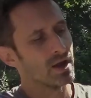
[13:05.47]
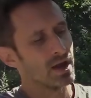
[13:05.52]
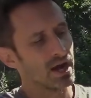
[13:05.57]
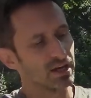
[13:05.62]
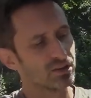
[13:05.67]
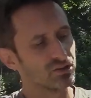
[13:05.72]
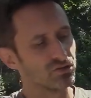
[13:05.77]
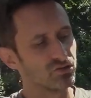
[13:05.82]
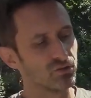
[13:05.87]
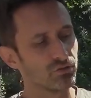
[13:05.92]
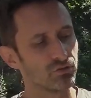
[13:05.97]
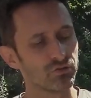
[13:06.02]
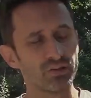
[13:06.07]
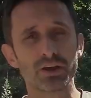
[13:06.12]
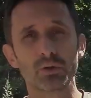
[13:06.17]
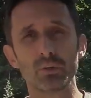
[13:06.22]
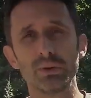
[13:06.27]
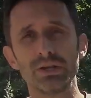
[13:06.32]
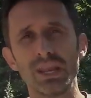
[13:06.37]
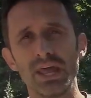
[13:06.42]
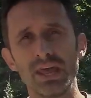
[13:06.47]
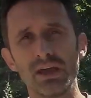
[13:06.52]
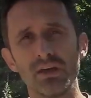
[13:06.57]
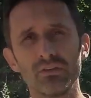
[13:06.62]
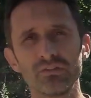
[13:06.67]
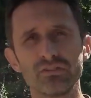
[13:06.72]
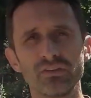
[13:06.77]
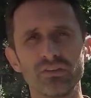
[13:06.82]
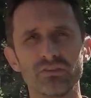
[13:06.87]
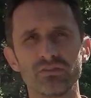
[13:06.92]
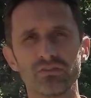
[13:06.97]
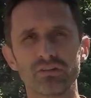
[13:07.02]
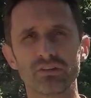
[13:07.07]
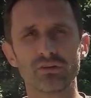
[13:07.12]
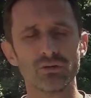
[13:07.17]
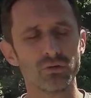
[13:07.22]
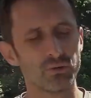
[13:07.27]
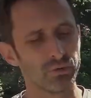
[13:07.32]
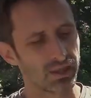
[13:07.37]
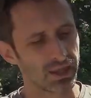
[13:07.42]
I just use liquid nails to
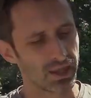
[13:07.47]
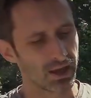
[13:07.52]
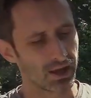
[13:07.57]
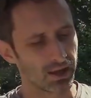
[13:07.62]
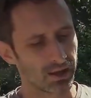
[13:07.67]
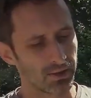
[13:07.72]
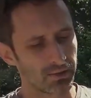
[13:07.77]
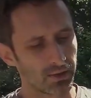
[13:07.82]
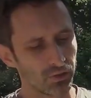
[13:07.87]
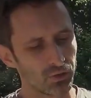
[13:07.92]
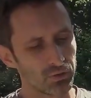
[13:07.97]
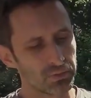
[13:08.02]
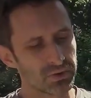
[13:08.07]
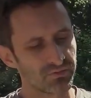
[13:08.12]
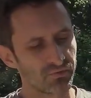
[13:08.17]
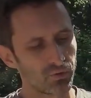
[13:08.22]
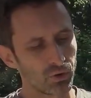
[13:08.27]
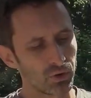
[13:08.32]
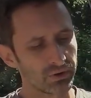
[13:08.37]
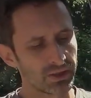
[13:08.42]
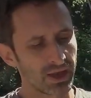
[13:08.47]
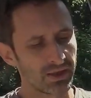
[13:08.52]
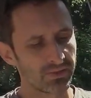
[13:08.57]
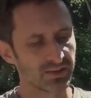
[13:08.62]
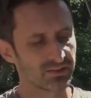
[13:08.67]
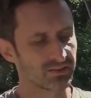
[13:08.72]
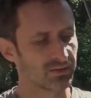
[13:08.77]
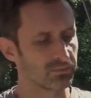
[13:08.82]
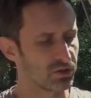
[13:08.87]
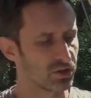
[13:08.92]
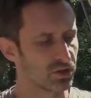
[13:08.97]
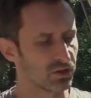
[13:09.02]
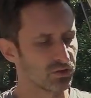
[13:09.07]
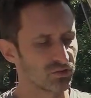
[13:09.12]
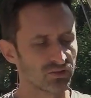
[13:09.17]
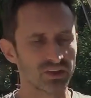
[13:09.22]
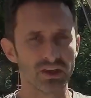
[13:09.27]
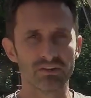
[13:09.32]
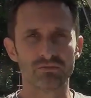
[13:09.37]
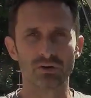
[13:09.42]
glue the uh, aluminum foil down. That's something you can
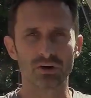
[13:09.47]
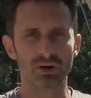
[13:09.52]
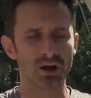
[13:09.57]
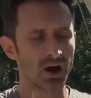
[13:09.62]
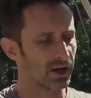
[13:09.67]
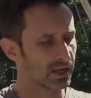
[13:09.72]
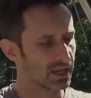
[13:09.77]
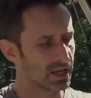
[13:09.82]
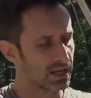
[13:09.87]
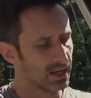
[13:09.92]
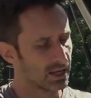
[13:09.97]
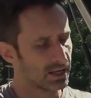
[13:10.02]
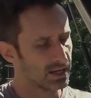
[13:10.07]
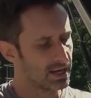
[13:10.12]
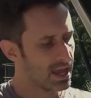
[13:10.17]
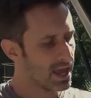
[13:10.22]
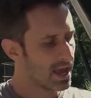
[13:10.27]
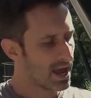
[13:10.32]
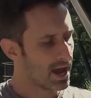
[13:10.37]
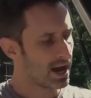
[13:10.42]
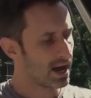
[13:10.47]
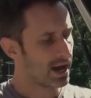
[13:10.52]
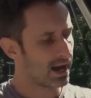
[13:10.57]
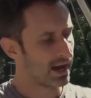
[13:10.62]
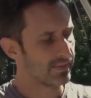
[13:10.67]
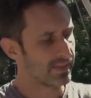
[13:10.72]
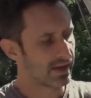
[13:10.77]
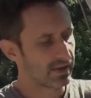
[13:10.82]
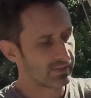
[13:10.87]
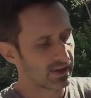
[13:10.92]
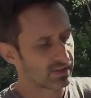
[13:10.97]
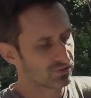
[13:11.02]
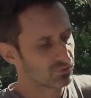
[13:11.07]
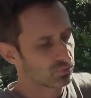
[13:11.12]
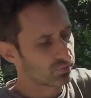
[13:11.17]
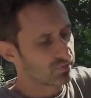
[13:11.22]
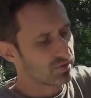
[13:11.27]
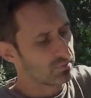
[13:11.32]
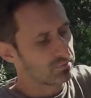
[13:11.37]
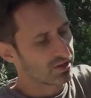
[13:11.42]
just get for a caulking gun. Uh, that,
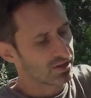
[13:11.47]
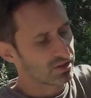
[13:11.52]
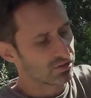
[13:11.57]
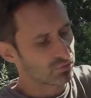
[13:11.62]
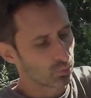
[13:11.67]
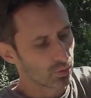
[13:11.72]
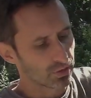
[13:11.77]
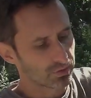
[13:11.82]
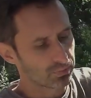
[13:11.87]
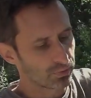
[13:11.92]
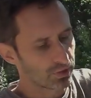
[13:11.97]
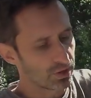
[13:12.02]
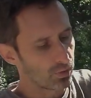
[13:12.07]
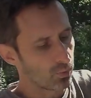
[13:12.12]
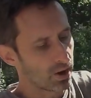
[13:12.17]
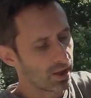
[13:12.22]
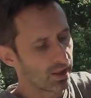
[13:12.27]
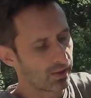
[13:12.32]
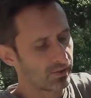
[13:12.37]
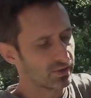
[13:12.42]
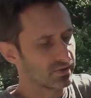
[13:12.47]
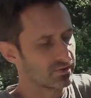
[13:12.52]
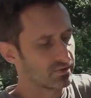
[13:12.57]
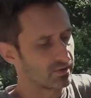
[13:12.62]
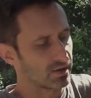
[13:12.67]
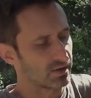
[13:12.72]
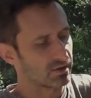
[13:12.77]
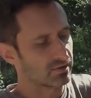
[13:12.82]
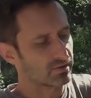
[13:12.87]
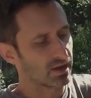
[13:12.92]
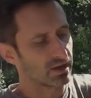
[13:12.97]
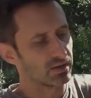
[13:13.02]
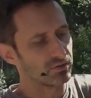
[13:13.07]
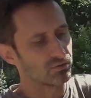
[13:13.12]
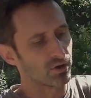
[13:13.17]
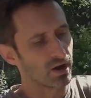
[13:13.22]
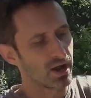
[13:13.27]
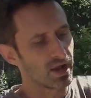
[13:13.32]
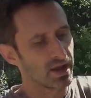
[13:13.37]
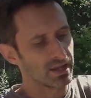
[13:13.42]
seems like it's worked pretty well. It's, uh, it's kind of
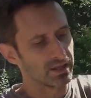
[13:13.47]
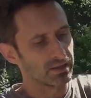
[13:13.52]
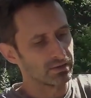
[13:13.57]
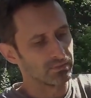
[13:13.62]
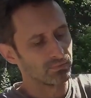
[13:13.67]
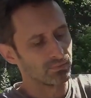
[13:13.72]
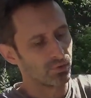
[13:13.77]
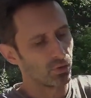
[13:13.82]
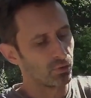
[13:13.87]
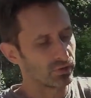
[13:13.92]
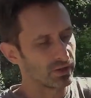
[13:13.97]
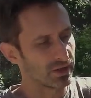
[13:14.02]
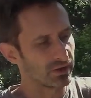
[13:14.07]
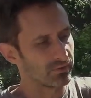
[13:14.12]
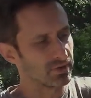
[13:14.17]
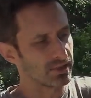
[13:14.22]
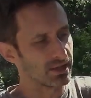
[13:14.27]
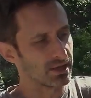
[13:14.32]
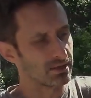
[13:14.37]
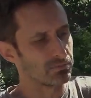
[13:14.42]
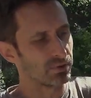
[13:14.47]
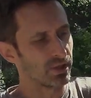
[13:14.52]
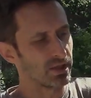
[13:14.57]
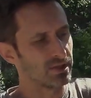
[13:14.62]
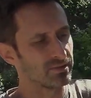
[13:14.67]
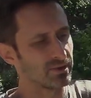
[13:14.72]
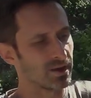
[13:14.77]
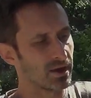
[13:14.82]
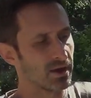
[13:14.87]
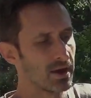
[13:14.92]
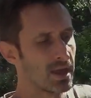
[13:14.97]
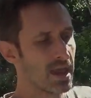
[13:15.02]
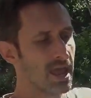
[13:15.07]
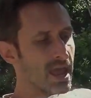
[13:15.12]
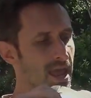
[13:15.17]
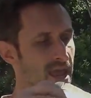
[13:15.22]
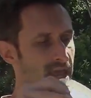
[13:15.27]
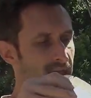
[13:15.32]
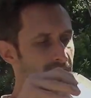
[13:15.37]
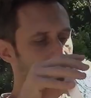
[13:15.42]
drying and holding everything in place there.
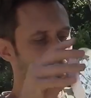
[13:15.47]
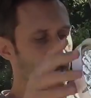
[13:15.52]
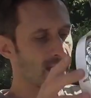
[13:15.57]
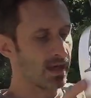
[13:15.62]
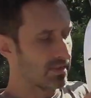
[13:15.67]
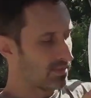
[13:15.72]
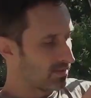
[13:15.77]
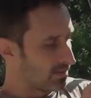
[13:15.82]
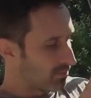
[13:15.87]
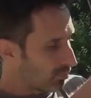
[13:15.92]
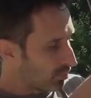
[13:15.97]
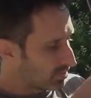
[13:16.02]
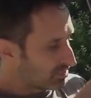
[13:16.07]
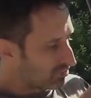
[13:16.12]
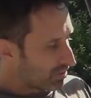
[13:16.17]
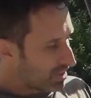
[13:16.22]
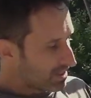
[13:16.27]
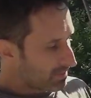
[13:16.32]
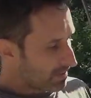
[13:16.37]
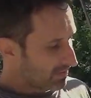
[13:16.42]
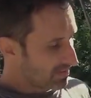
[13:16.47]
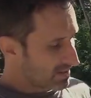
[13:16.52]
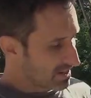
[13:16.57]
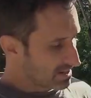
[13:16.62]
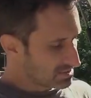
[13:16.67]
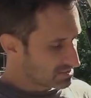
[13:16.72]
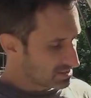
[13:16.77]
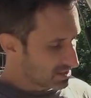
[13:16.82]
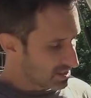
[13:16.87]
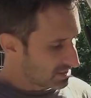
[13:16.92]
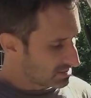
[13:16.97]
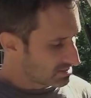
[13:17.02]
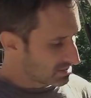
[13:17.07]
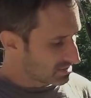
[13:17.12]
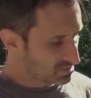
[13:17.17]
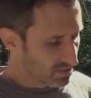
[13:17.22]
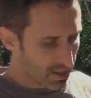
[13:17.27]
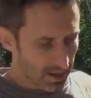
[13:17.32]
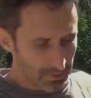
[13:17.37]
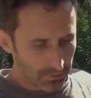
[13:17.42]
And uh, what's great about this is
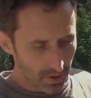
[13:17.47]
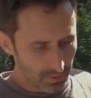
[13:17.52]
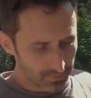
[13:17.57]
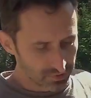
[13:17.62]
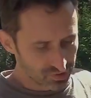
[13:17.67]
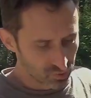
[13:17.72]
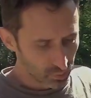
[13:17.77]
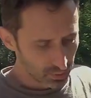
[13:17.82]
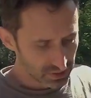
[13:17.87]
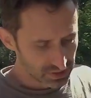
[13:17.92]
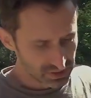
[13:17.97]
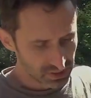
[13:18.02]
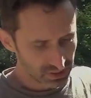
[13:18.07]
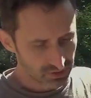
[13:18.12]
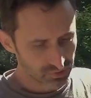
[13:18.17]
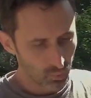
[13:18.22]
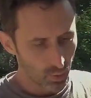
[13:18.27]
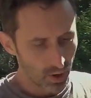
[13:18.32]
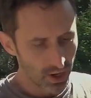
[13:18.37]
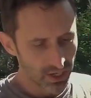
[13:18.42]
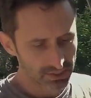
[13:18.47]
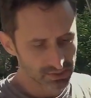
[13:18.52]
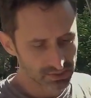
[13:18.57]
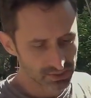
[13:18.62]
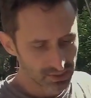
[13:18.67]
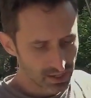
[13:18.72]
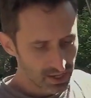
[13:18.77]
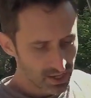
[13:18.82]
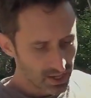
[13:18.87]
this light bulb is 26 watts.